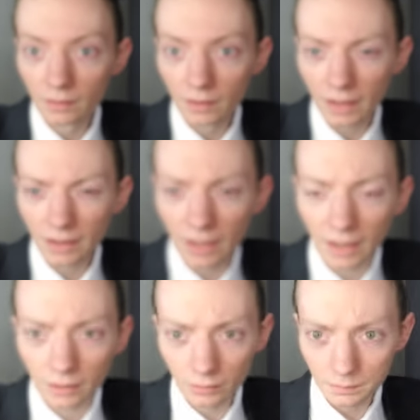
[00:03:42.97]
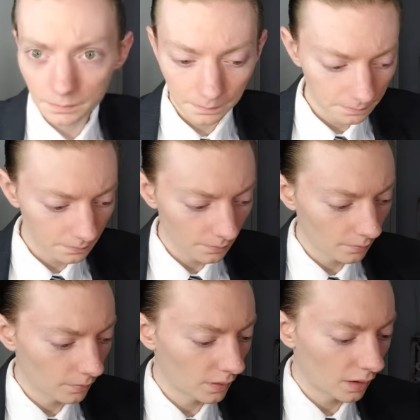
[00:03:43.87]
And now,
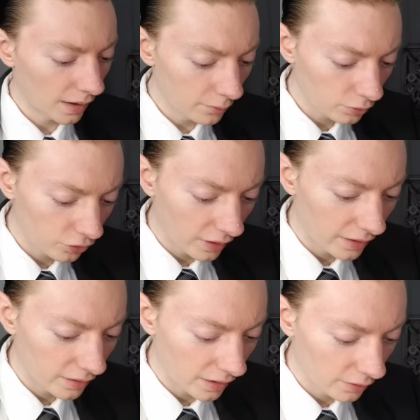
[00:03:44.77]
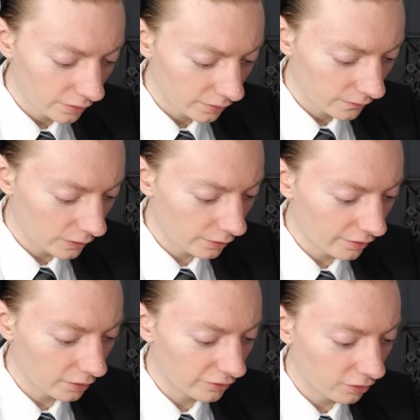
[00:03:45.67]
I will try it out. First,
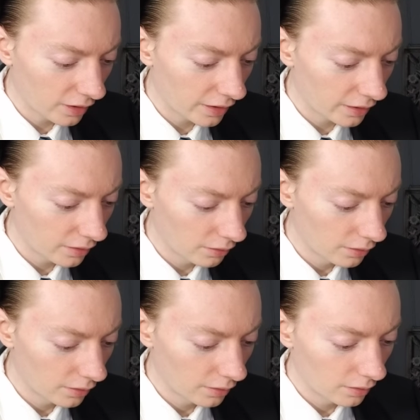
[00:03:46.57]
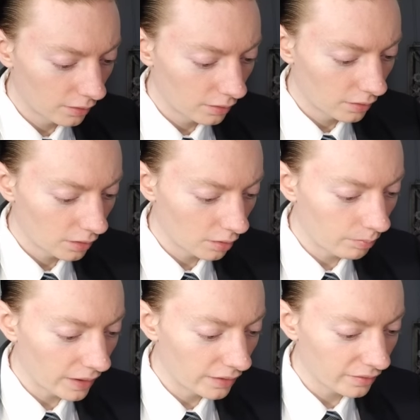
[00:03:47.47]
I'll try a
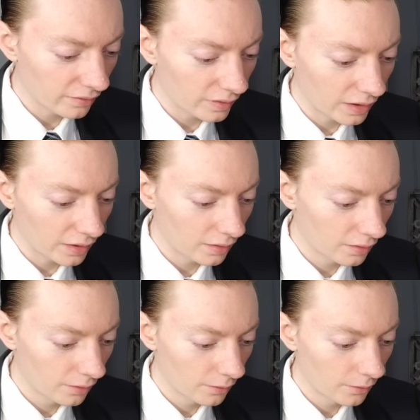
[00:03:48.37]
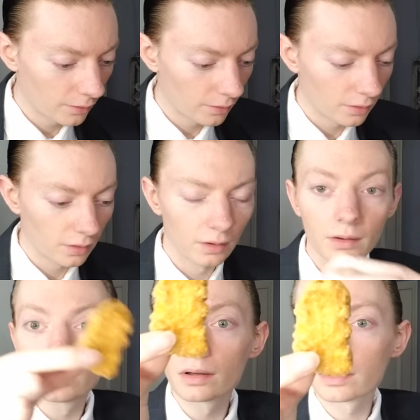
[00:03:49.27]
bite of a
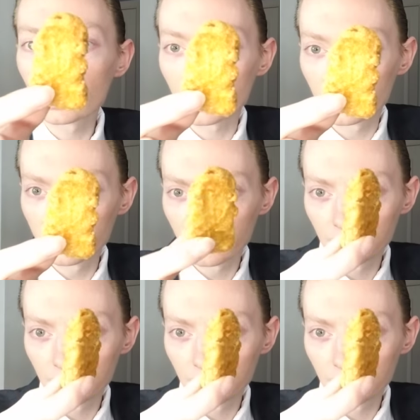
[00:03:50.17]
nugget.